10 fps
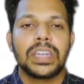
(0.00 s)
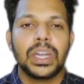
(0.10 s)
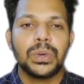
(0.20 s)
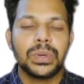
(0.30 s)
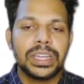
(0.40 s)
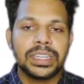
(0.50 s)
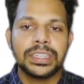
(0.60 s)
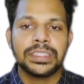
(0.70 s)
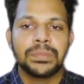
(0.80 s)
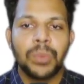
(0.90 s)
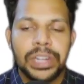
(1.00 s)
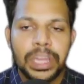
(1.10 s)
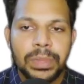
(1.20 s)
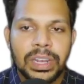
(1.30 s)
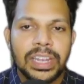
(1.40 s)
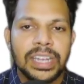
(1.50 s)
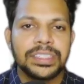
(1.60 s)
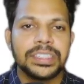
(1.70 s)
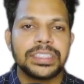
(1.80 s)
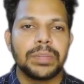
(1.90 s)
Now in a small table,
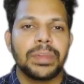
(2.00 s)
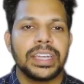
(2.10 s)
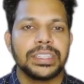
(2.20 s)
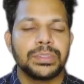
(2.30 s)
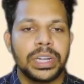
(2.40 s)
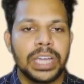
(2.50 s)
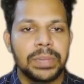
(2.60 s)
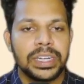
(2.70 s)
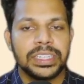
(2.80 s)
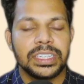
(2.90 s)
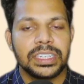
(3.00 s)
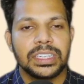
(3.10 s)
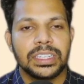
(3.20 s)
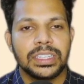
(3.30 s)
let's just summarize what happened here.